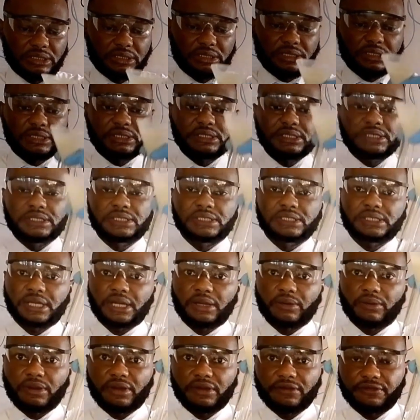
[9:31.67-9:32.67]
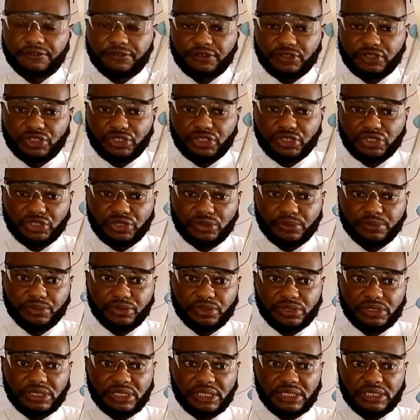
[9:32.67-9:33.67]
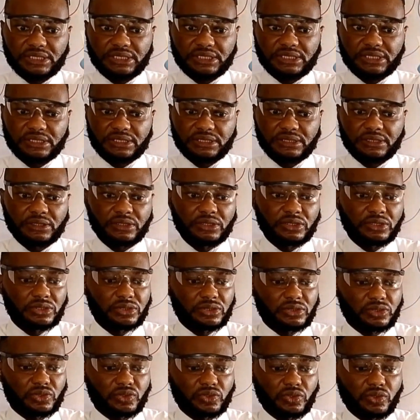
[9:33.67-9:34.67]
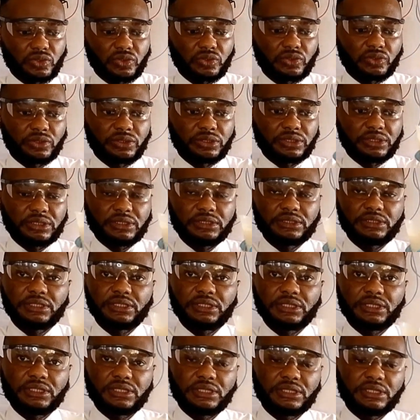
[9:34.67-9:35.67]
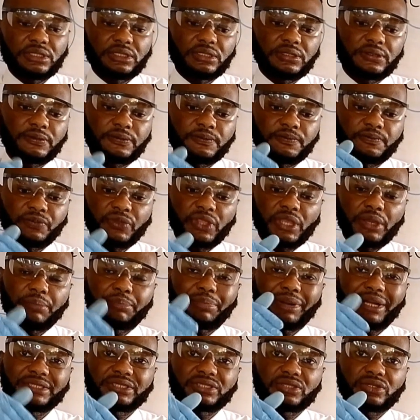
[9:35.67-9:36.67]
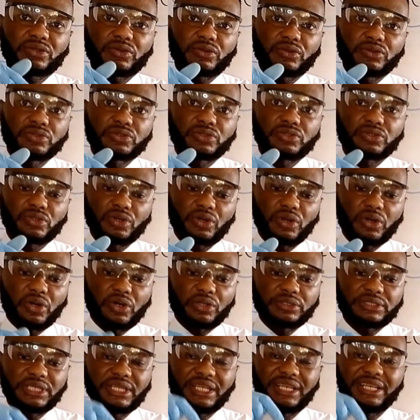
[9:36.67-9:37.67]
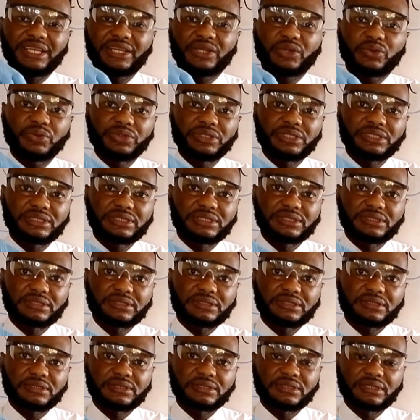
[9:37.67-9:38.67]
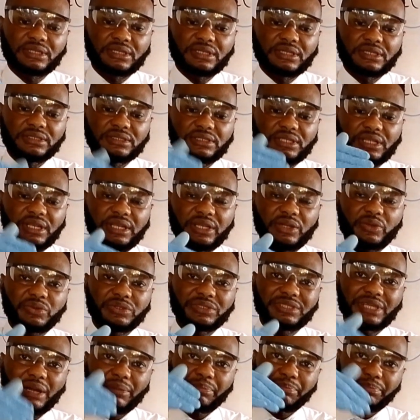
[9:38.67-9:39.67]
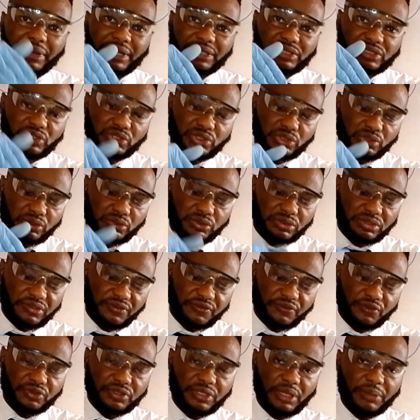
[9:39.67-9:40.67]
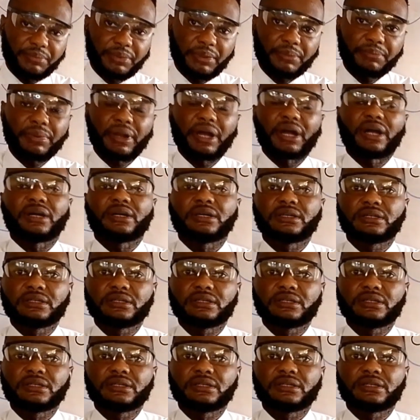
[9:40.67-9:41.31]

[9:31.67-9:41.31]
this is our filtration process. So the particles or the liquid that passed through the filter paper,